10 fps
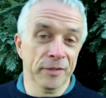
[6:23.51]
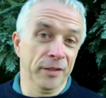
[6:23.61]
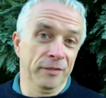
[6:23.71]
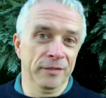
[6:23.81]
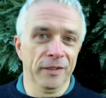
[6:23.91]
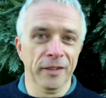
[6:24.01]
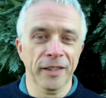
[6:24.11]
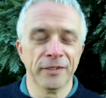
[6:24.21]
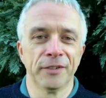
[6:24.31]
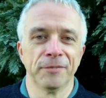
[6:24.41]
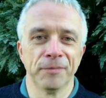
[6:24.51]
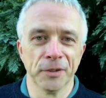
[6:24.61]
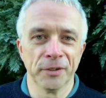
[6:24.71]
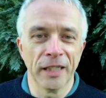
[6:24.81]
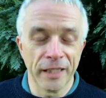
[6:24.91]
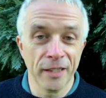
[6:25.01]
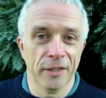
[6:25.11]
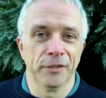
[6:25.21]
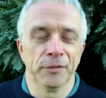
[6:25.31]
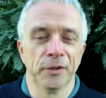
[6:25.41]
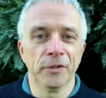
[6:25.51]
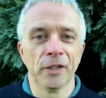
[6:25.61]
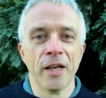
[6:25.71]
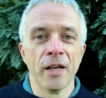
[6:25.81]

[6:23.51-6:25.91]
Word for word: And unless you're selling cars, of course.